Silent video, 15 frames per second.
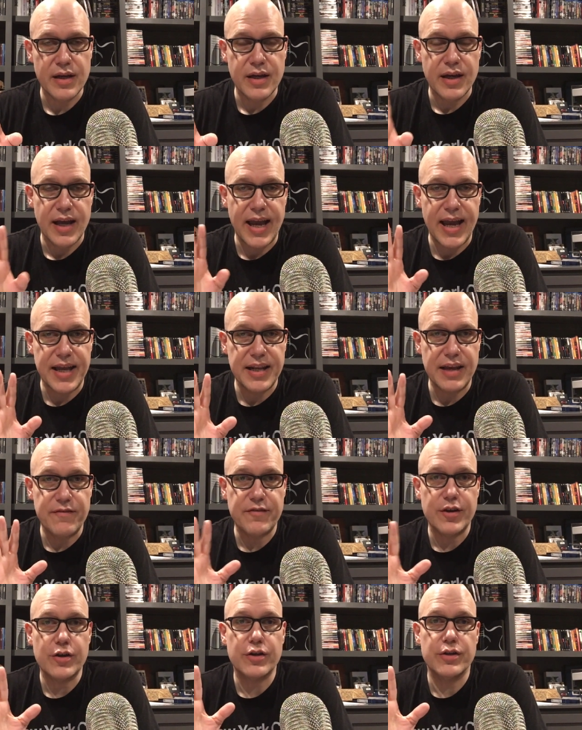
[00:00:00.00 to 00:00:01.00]
and if
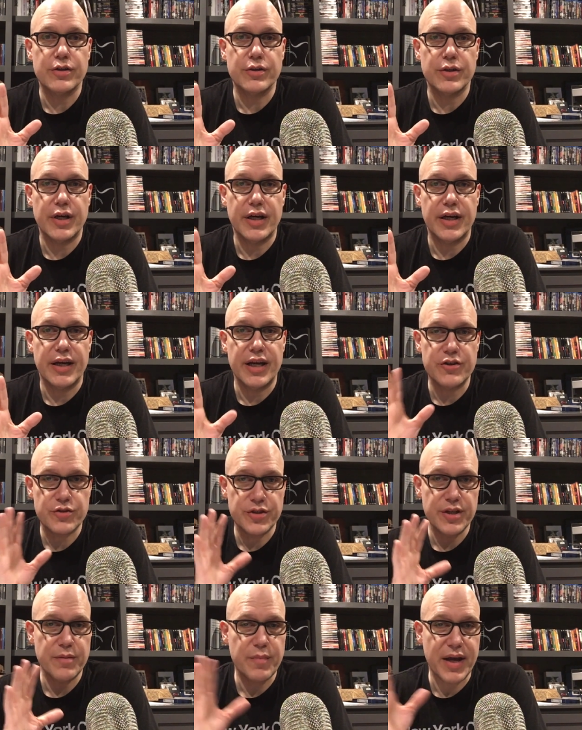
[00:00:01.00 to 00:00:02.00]
you're uh,
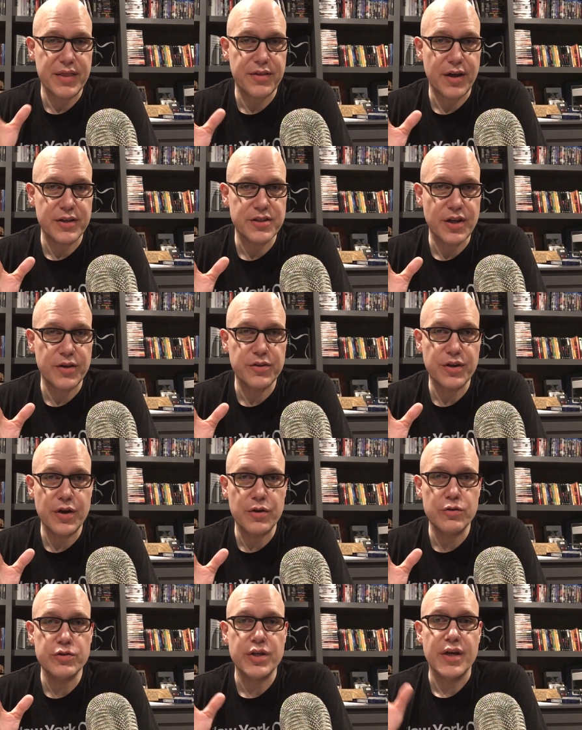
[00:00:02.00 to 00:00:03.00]
interested in my thoughts on
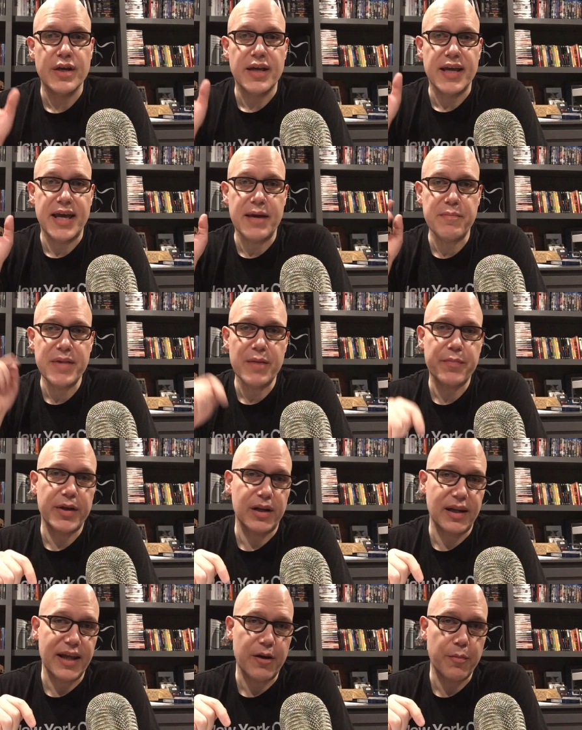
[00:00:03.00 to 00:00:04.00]
those, hit me up on
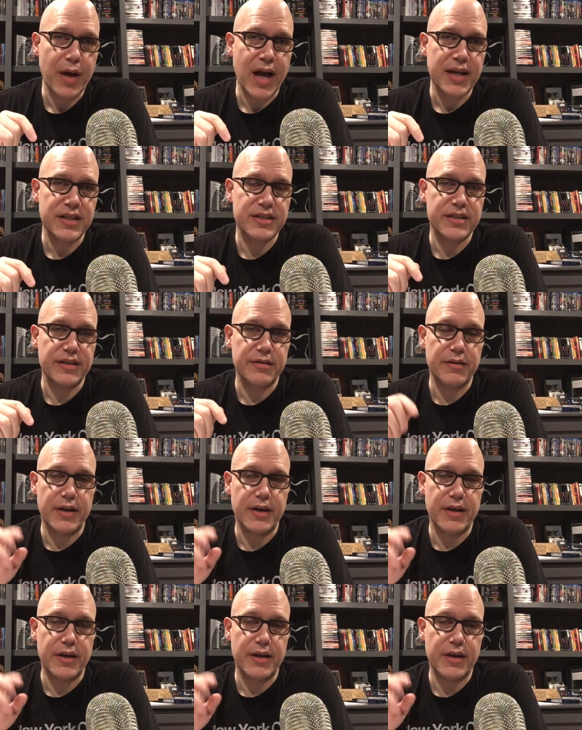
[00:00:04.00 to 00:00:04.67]
Letterboxd.